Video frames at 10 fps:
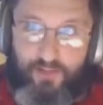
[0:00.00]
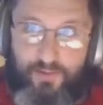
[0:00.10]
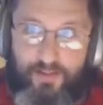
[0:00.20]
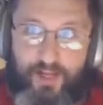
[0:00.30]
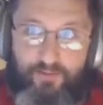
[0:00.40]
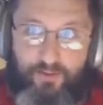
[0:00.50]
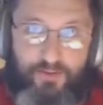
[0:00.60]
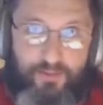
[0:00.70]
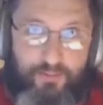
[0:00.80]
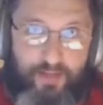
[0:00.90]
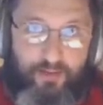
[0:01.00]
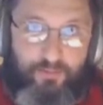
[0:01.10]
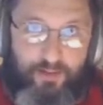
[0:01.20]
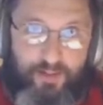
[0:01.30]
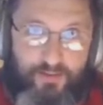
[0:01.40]
Ruckman never stepped out
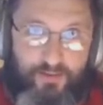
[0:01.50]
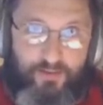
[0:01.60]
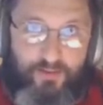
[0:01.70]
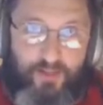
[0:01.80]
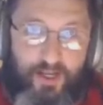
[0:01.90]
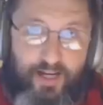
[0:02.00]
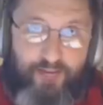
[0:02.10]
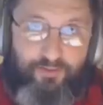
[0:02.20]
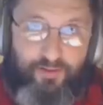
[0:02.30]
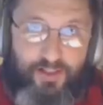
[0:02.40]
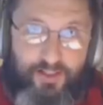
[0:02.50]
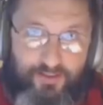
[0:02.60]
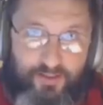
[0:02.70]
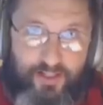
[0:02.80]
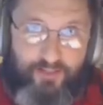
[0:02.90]
with prostitutes after he
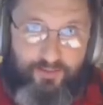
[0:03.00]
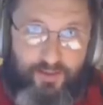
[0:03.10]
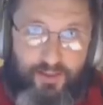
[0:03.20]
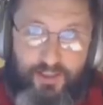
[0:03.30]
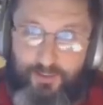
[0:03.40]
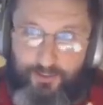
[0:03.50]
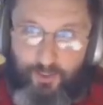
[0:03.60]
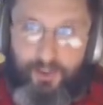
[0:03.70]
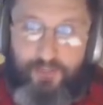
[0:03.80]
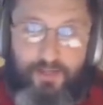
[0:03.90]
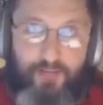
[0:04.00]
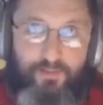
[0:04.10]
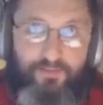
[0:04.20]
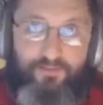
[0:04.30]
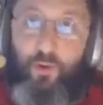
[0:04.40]
got saved. He was a wicked man
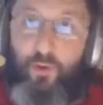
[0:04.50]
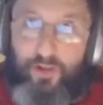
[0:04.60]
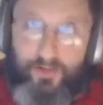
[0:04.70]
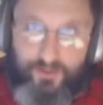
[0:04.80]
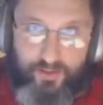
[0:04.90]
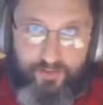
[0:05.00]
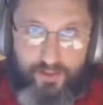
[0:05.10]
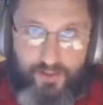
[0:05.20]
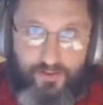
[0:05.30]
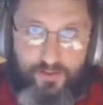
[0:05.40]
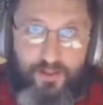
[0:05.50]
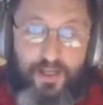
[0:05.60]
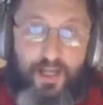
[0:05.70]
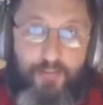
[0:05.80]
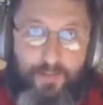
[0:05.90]
before his salvation.
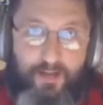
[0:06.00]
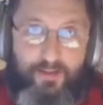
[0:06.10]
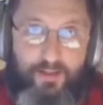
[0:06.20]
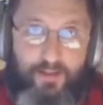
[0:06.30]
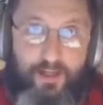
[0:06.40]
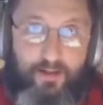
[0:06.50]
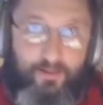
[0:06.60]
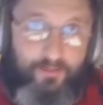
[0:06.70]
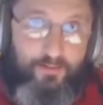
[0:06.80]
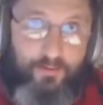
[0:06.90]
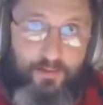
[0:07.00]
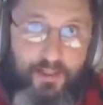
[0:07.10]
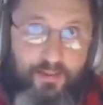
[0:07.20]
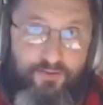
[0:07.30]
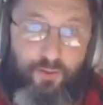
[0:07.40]
And back then, yeah,
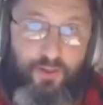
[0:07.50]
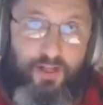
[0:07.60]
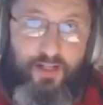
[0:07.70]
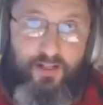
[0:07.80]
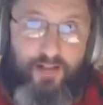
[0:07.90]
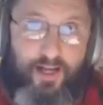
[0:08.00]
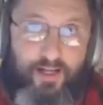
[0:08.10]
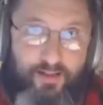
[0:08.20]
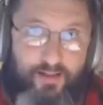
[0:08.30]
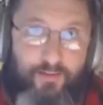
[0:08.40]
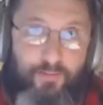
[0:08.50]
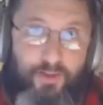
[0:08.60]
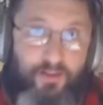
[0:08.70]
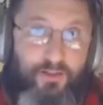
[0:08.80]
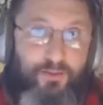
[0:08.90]
he did fornicate a lot
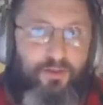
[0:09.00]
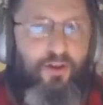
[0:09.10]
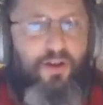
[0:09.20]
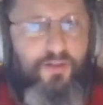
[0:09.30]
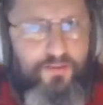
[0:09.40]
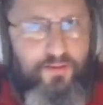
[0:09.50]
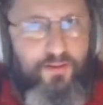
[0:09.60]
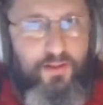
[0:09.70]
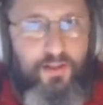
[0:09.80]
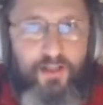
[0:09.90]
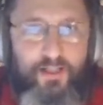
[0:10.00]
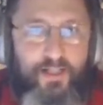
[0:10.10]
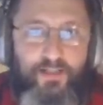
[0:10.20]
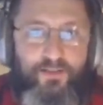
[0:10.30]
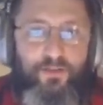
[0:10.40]
because he was lost.
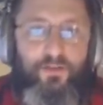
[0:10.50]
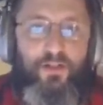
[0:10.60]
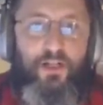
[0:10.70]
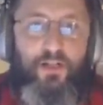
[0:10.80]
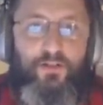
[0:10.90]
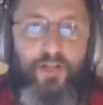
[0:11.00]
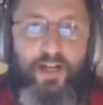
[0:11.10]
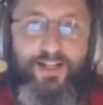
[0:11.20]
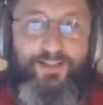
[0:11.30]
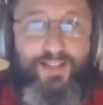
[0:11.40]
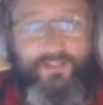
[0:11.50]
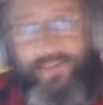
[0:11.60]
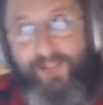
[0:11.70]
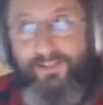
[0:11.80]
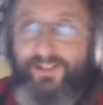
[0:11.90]
Again, these little, I got saved
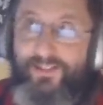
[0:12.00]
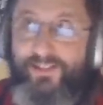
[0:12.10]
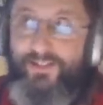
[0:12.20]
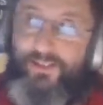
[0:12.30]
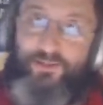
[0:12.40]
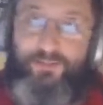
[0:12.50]
when I was 2 years